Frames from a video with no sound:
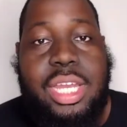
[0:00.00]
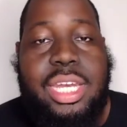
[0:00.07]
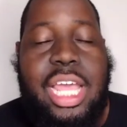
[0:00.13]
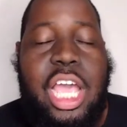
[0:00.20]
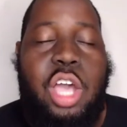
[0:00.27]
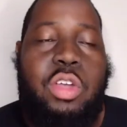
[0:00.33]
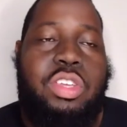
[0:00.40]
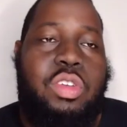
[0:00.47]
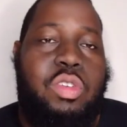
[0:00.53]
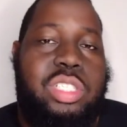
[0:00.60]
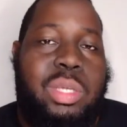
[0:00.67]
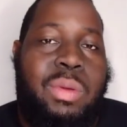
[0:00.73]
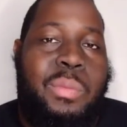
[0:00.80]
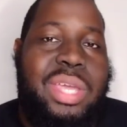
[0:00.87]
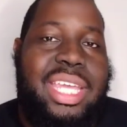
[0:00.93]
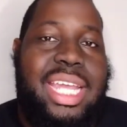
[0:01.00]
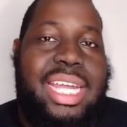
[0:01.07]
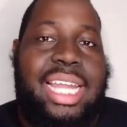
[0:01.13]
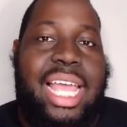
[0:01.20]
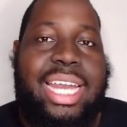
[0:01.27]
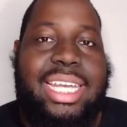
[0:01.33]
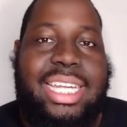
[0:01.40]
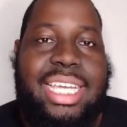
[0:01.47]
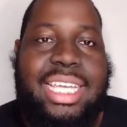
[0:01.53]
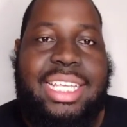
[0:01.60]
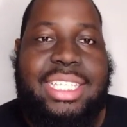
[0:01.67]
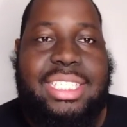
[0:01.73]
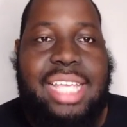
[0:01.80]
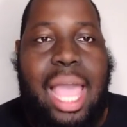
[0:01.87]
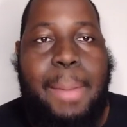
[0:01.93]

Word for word: Now, usually when we get like these,